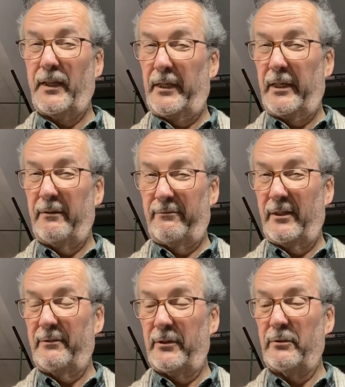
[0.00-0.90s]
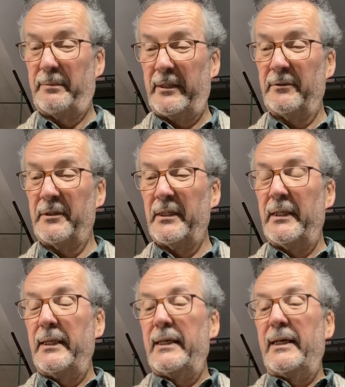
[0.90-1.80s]
Yep, £500.
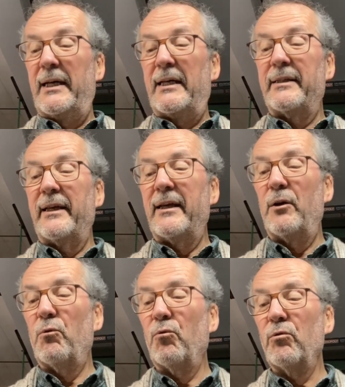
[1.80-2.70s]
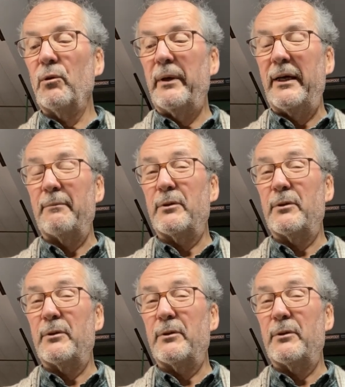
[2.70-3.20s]
And they go all the way up